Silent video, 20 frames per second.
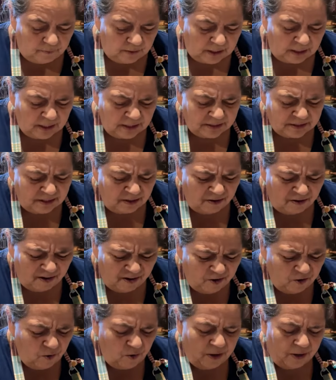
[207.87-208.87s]
I say, oh
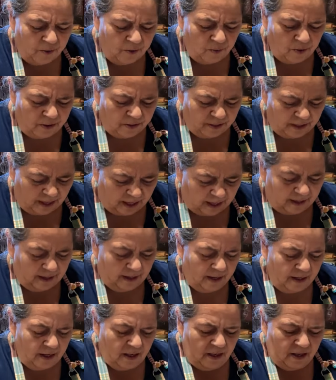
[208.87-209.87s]
no, I don't want that.
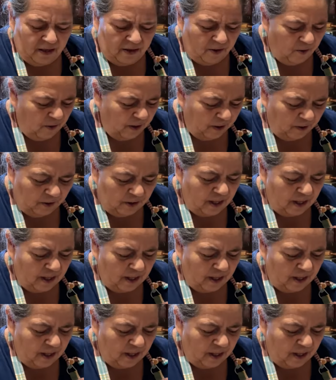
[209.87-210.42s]
Oh, I